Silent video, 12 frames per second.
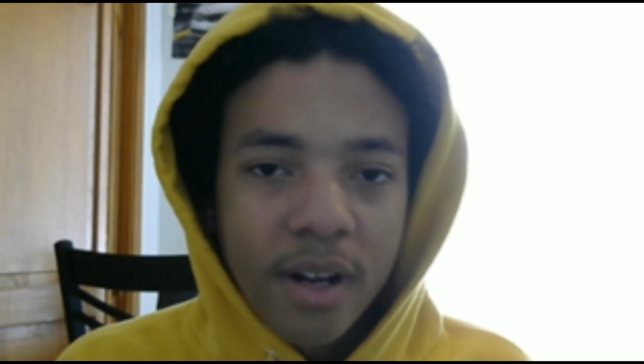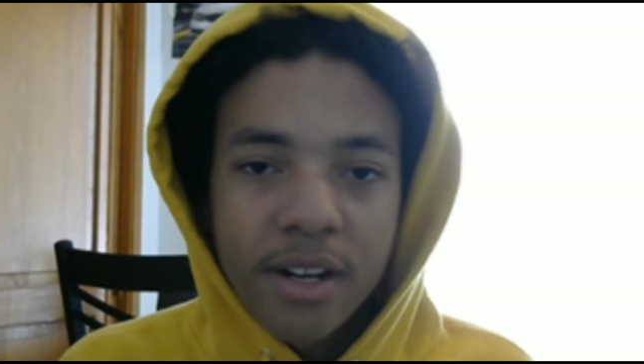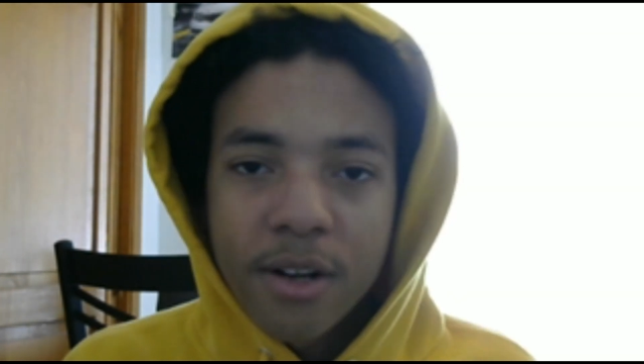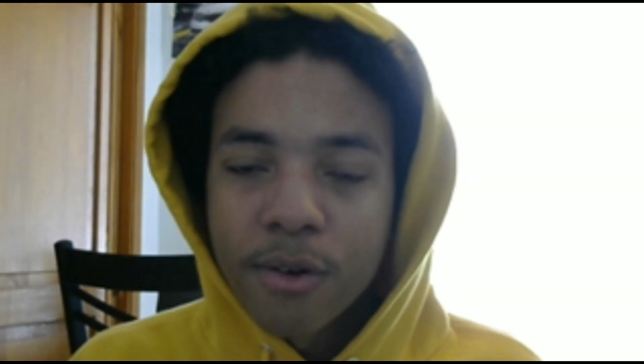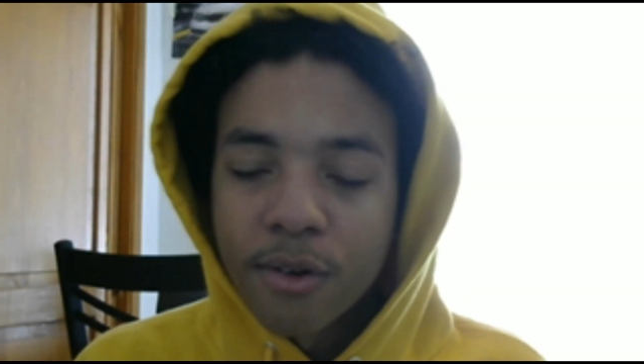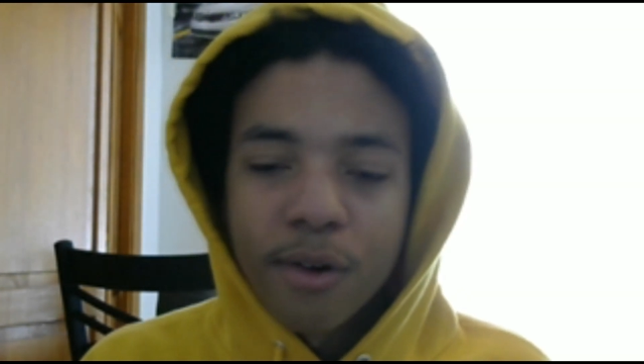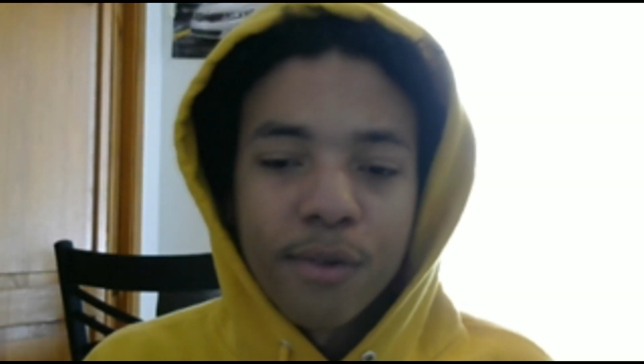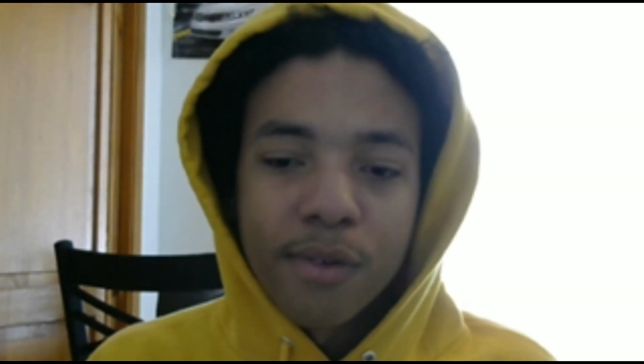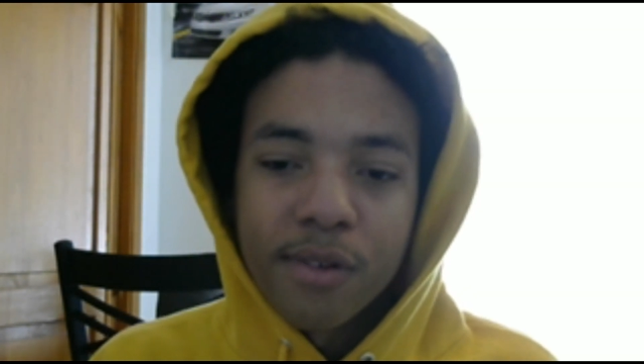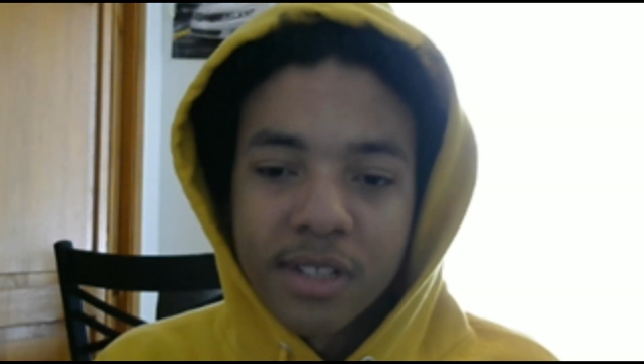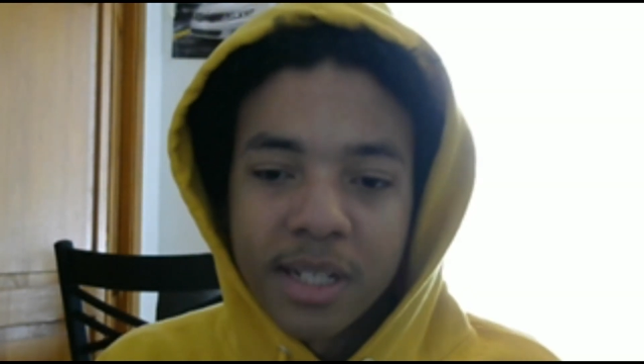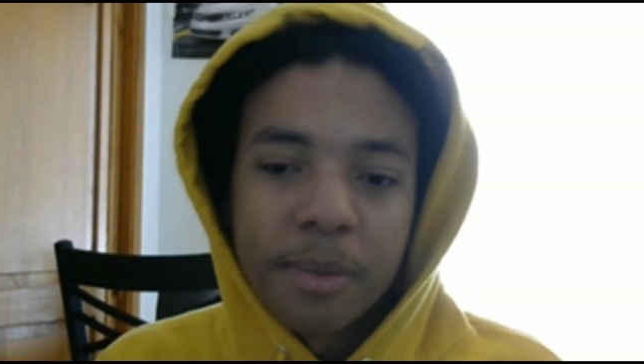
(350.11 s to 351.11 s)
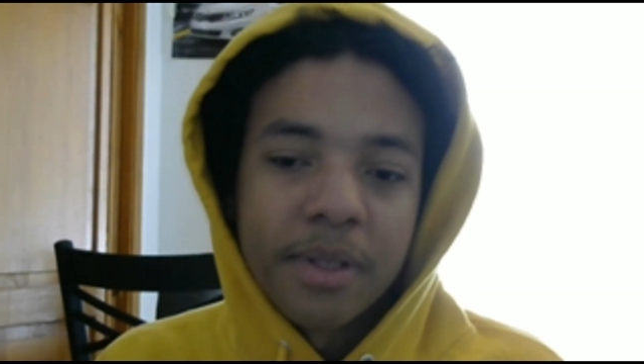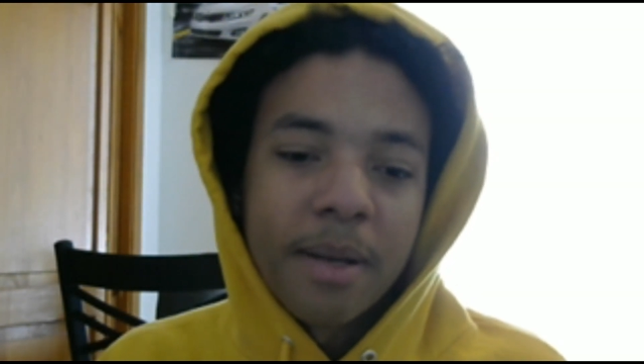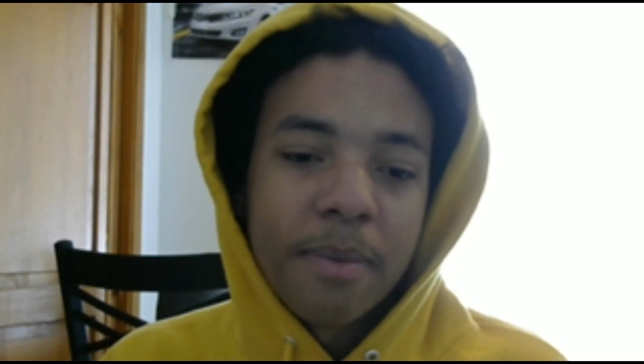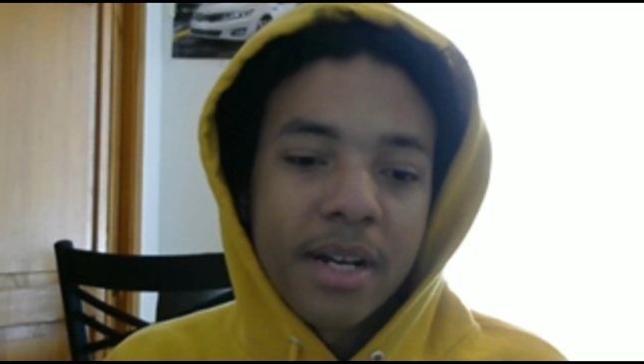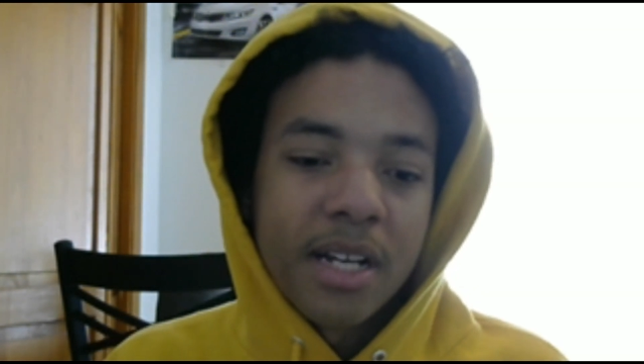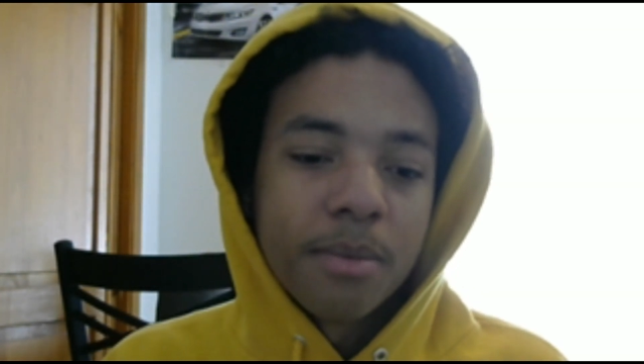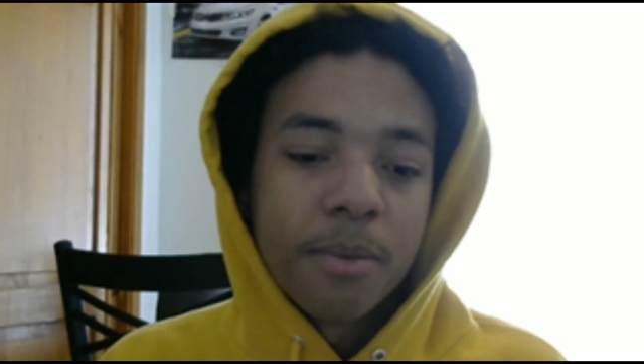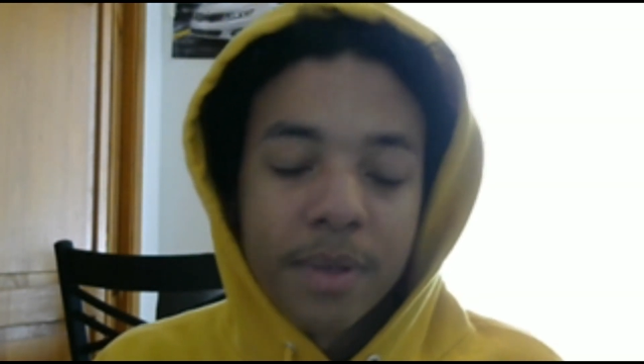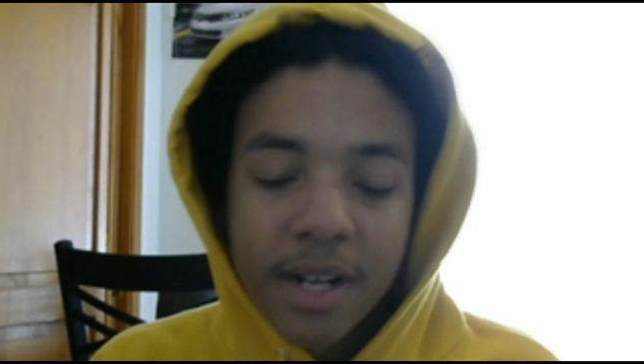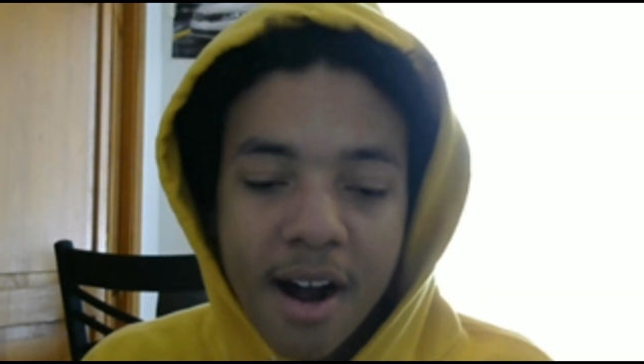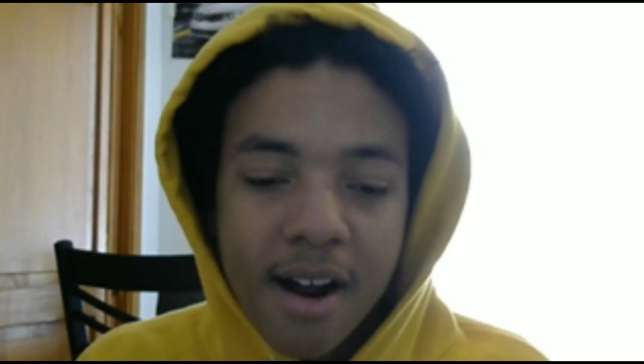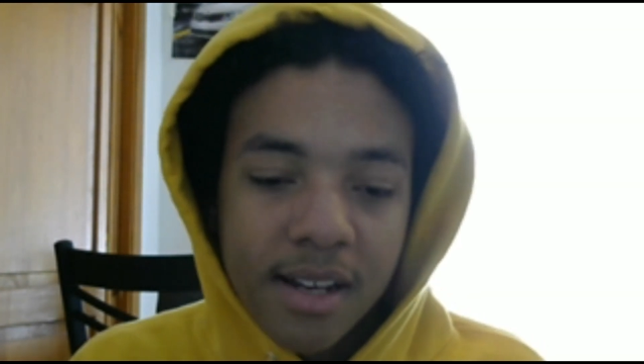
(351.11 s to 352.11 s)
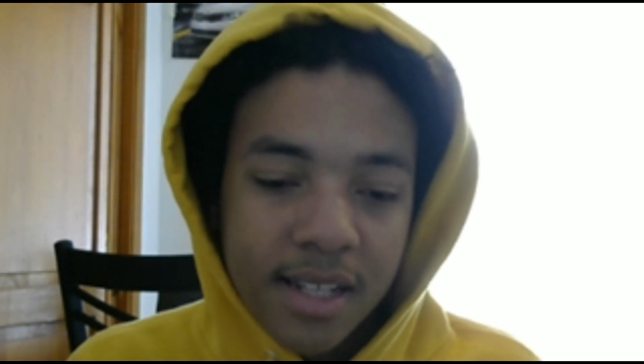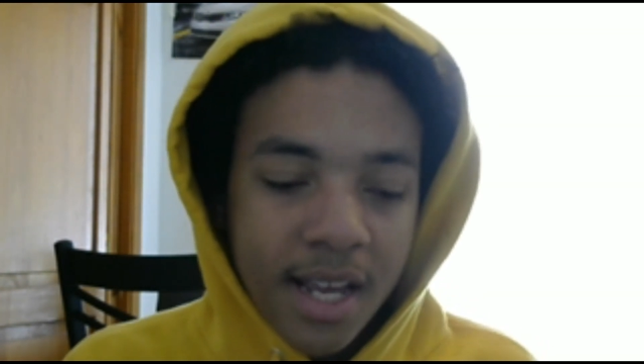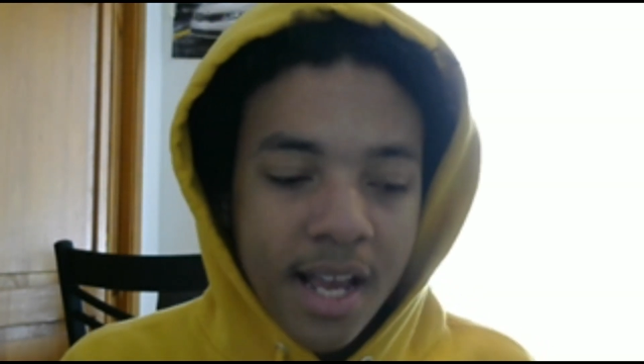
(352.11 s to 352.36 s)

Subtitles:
I know grown folks sleep with their parents, but regardless.